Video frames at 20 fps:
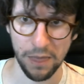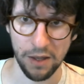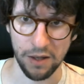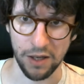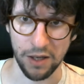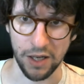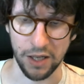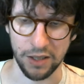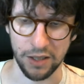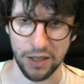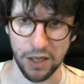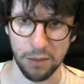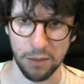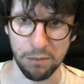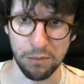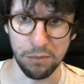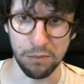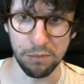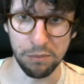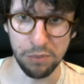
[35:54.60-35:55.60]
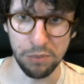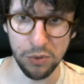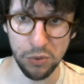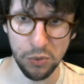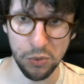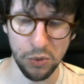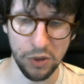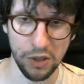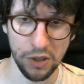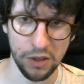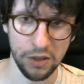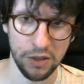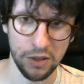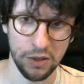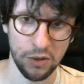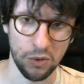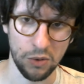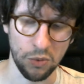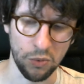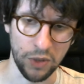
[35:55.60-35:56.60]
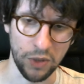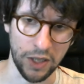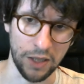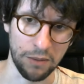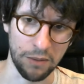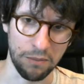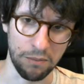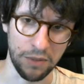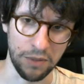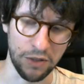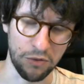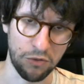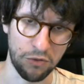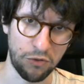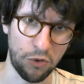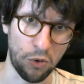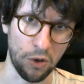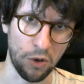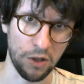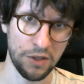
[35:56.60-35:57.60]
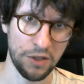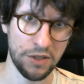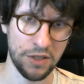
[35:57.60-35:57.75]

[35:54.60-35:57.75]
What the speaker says: and a bool will be false,